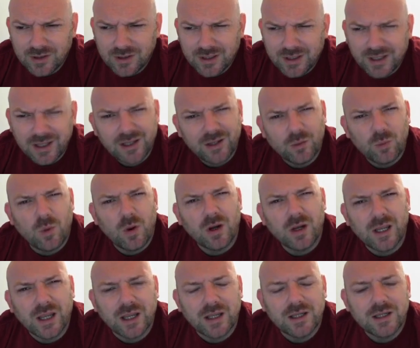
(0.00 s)
in a
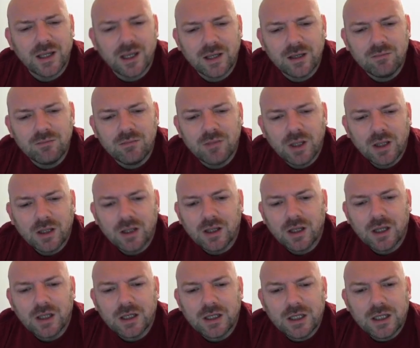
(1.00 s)
1K game.
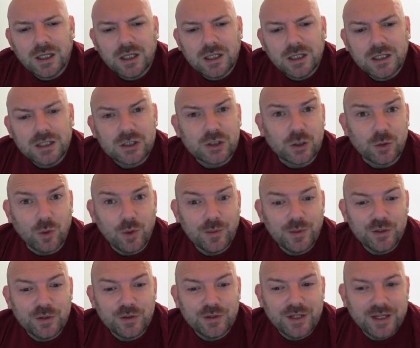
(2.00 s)
So I won't be
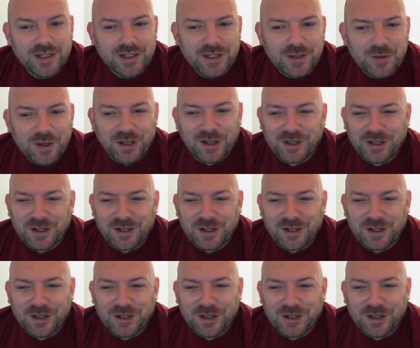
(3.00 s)
doing that again.